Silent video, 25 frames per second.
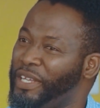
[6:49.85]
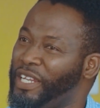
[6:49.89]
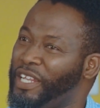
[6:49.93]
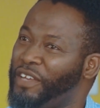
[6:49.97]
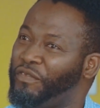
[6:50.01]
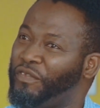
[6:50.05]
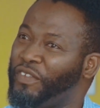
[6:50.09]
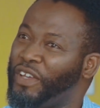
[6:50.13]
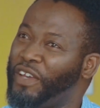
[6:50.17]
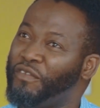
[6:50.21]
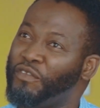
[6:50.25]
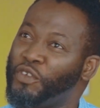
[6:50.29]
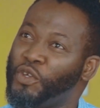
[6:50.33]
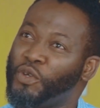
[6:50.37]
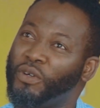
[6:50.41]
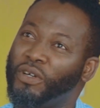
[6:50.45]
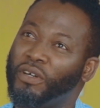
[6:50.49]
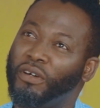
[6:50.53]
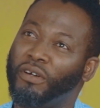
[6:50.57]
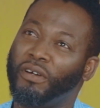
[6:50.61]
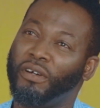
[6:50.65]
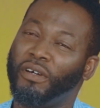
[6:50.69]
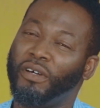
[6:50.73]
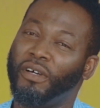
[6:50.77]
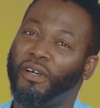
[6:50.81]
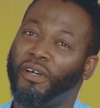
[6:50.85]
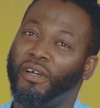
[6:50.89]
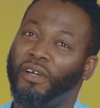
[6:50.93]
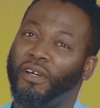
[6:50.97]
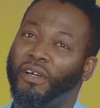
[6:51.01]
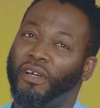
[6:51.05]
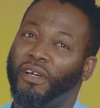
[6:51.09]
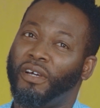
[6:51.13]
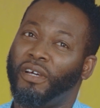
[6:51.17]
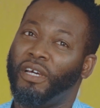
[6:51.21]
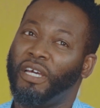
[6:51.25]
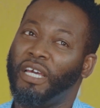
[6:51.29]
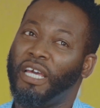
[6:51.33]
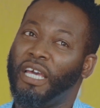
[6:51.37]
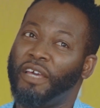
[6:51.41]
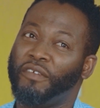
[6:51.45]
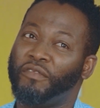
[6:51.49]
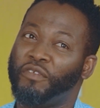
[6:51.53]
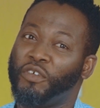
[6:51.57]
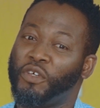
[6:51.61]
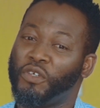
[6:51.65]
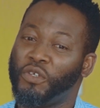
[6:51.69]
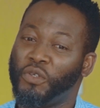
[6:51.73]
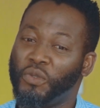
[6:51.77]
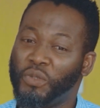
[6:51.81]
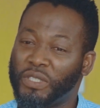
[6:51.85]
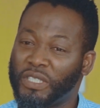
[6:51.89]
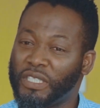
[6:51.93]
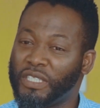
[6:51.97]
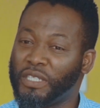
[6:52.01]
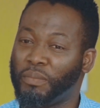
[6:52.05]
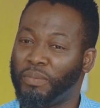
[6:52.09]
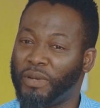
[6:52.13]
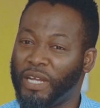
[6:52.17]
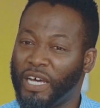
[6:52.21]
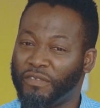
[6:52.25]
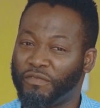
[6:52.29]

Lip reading: I mean, if you're using the